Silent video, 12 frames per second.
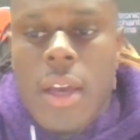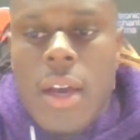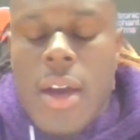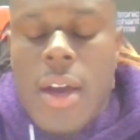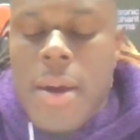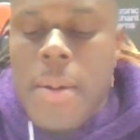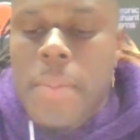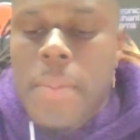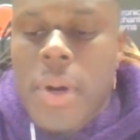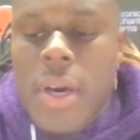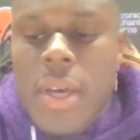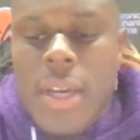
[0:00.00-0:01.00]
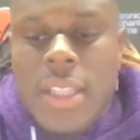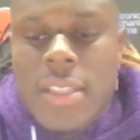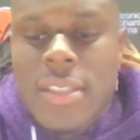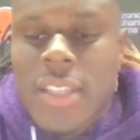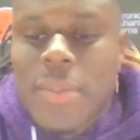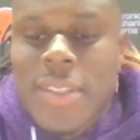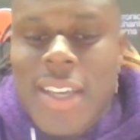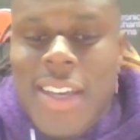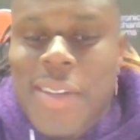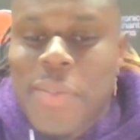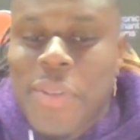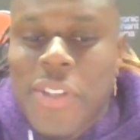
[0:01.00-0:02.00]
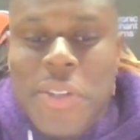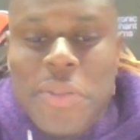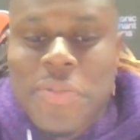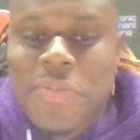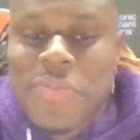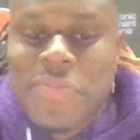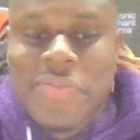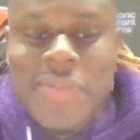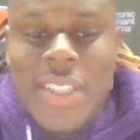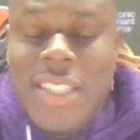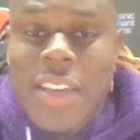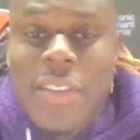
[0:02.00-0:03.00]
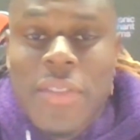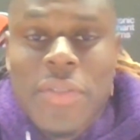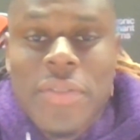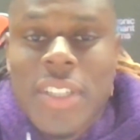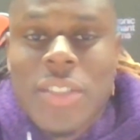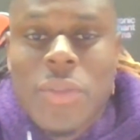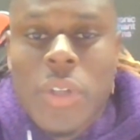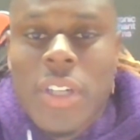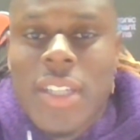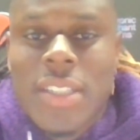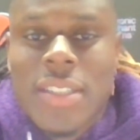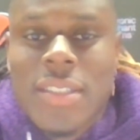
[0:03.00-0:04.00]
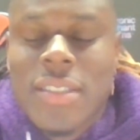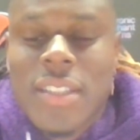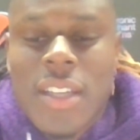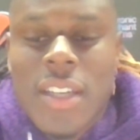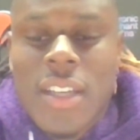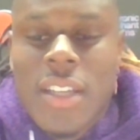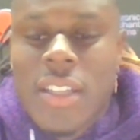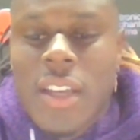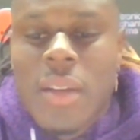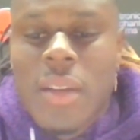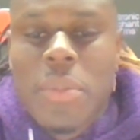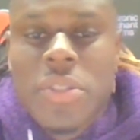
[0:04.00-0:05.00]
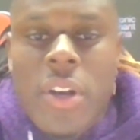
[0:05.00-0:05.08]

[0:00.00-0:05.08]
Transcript: But at the same time, you know, that's life. It is what it is. You got to put your